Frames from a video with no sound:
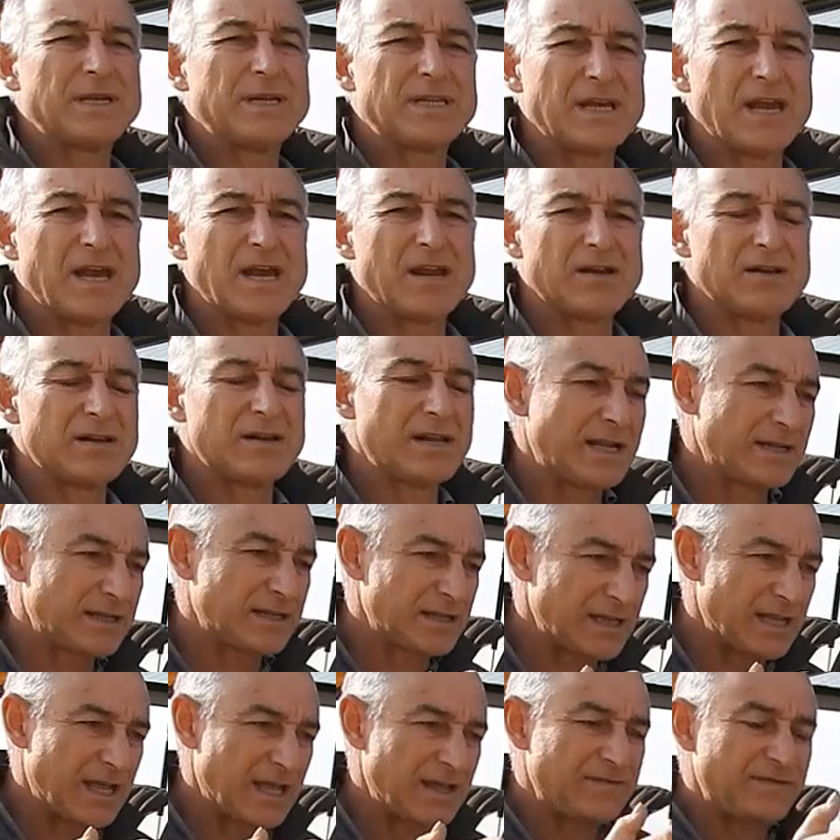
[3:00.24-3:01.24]
material
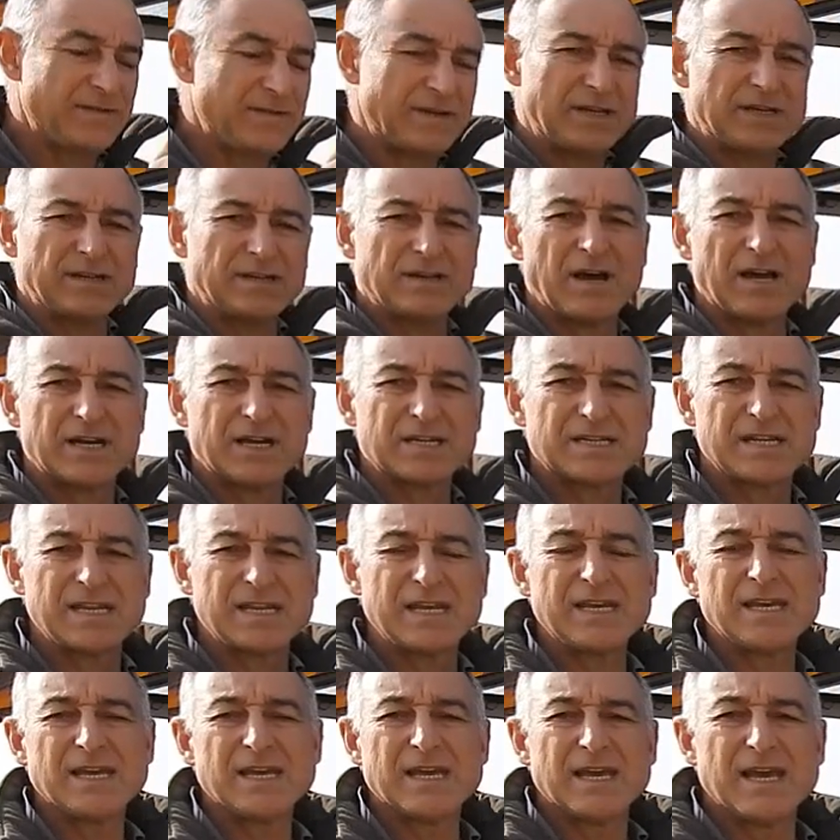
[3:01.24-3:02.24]
until they fitted
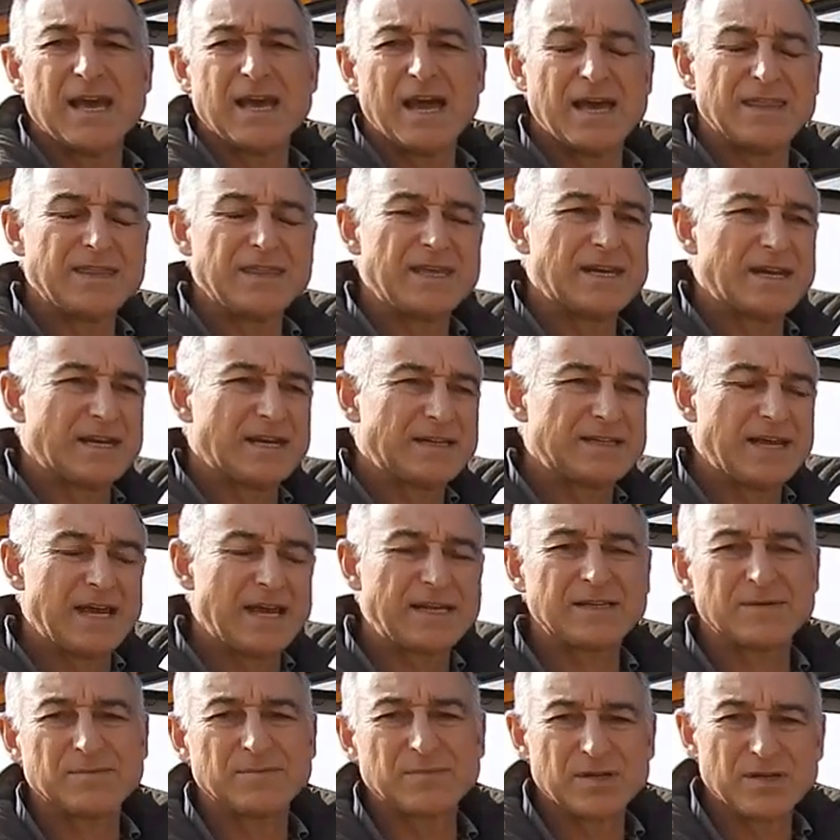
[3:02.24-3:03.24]
nicely, and then I
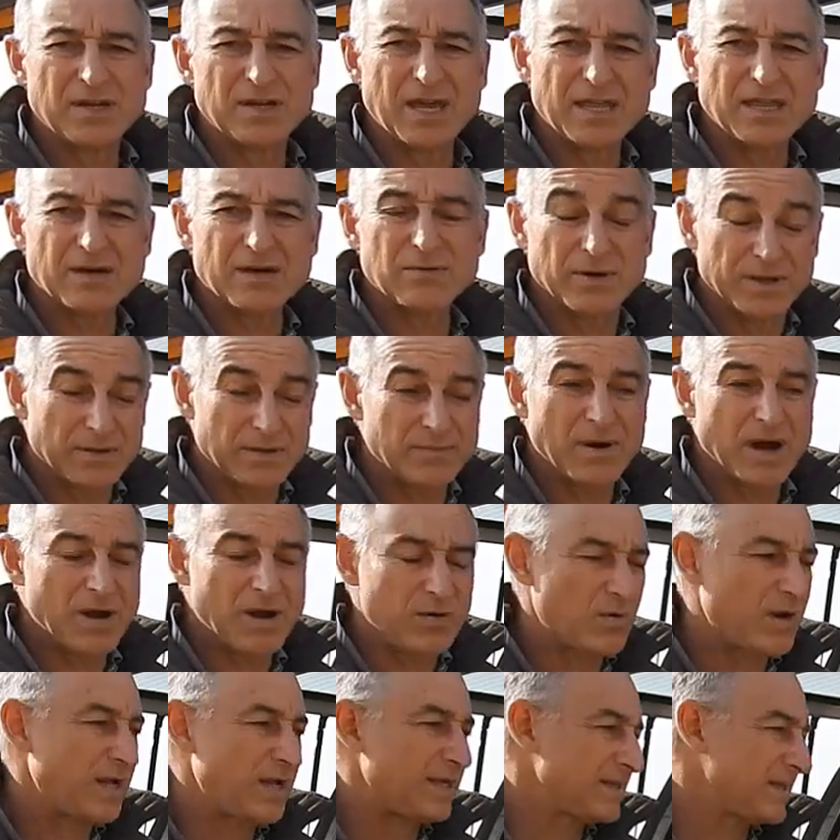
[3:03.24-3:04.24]
tacked them together with my
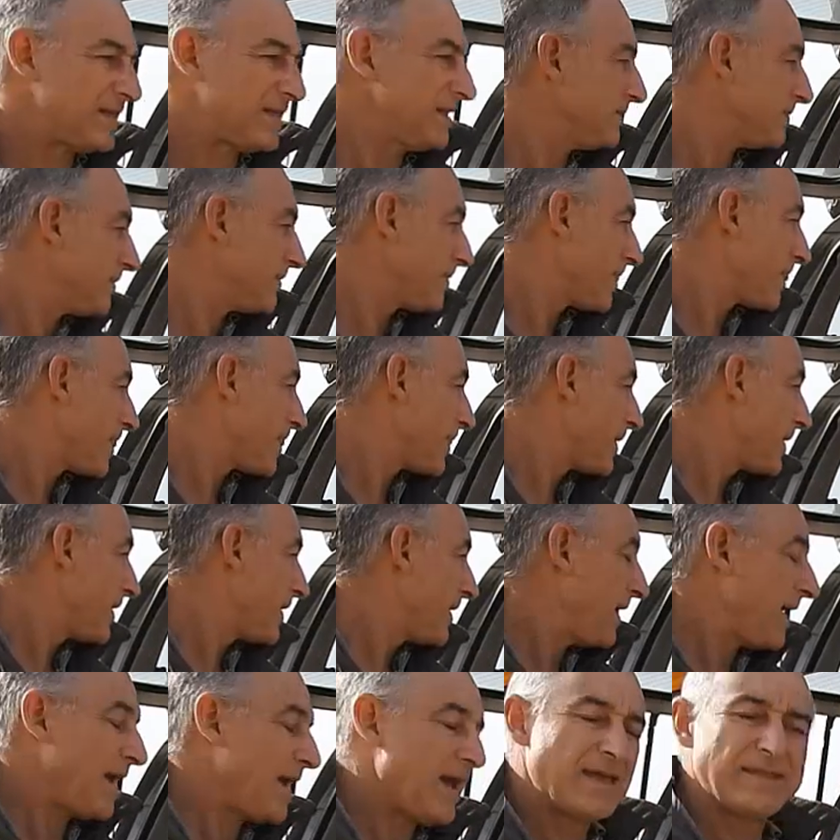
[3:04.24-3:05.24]
welder,
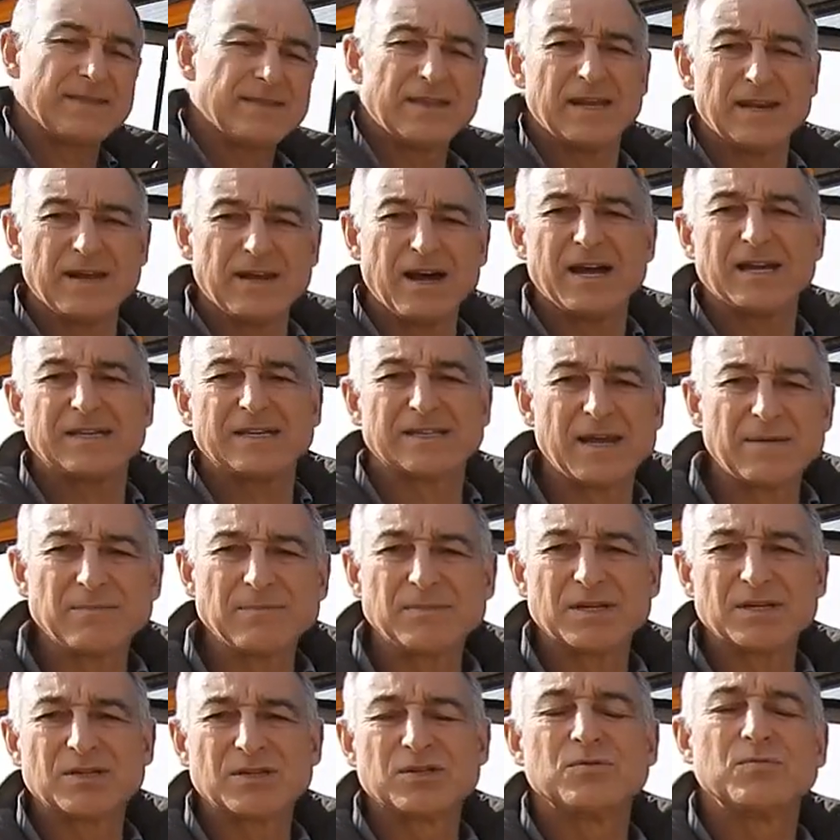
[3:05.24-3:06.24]
and then I
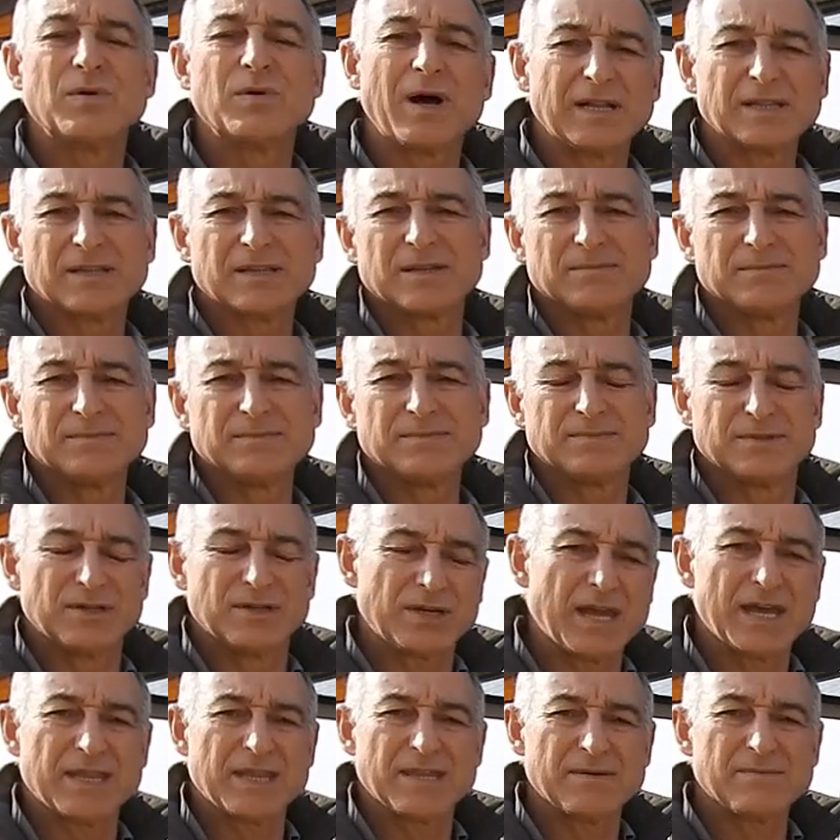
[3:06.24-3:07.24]
attempted to weld them
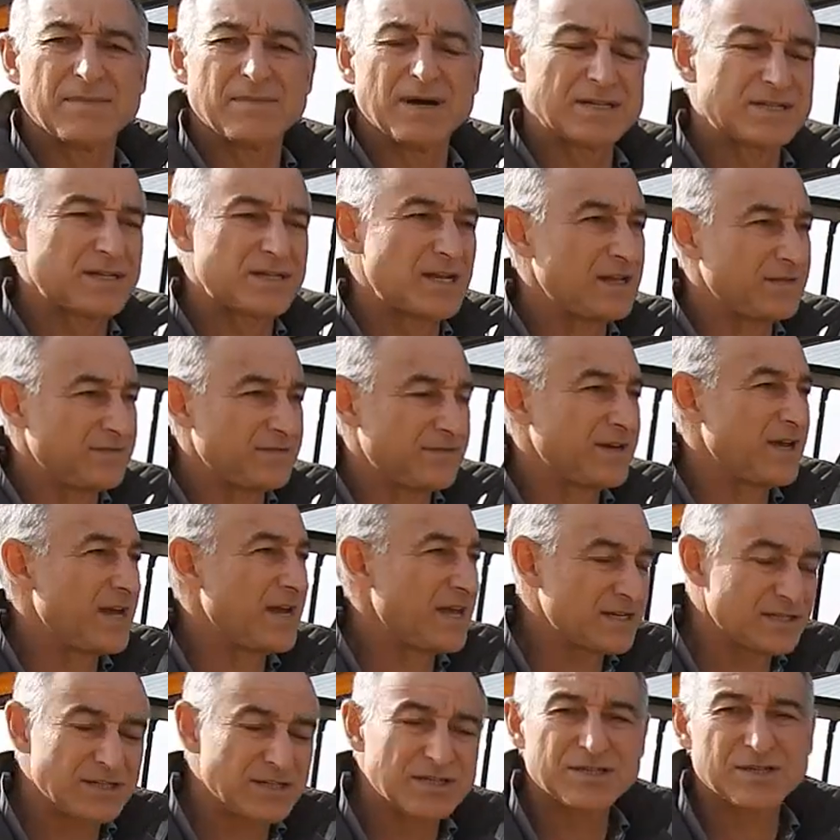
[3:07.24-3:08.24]
together myself, and
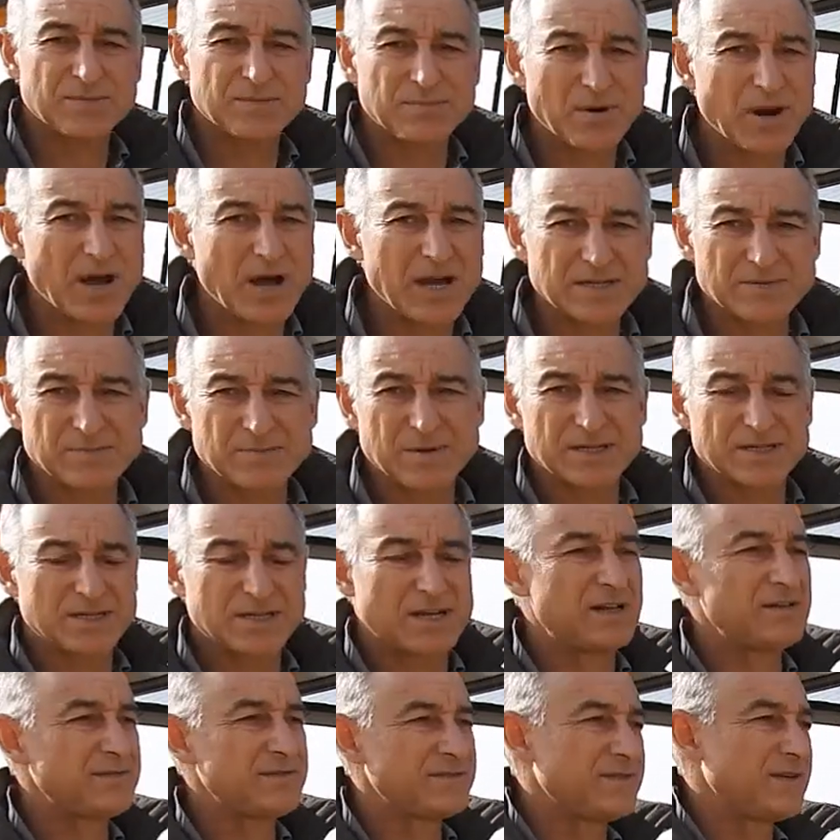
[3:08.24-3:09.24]
I actually surprised
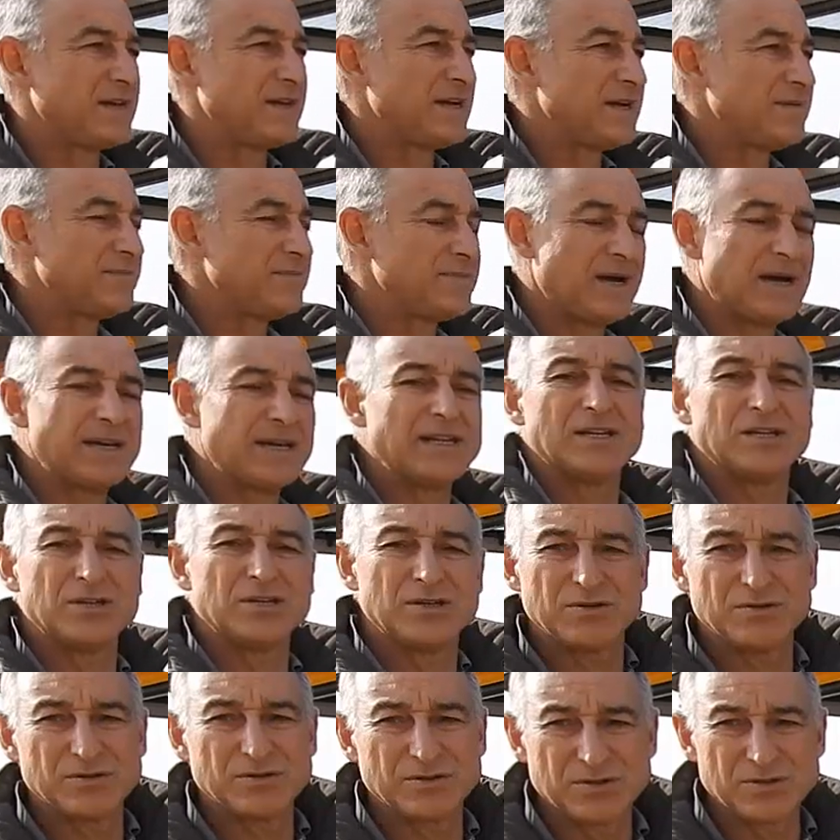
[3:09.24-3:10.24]
myself. I didn't
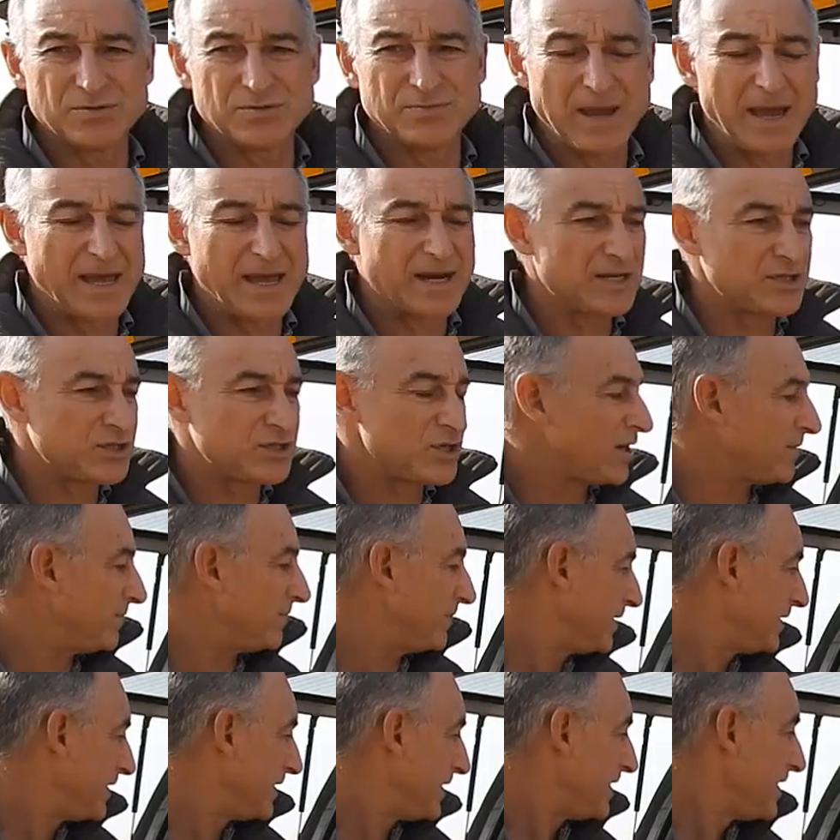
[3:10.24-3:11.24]
do too bad a job.
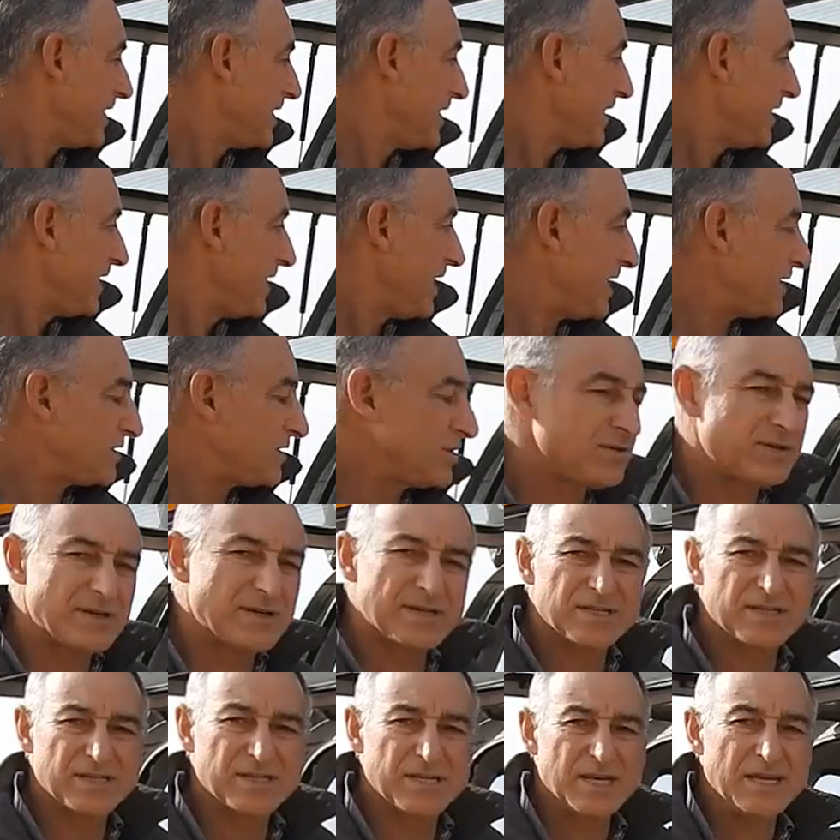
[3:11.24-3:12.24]
As you
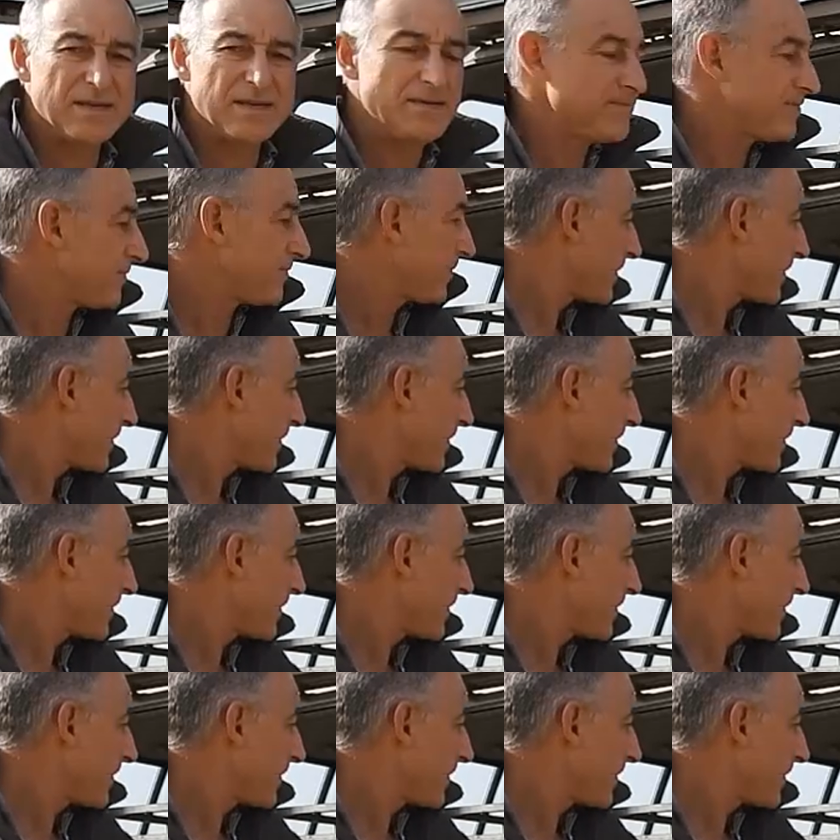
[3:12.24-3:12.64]
can see,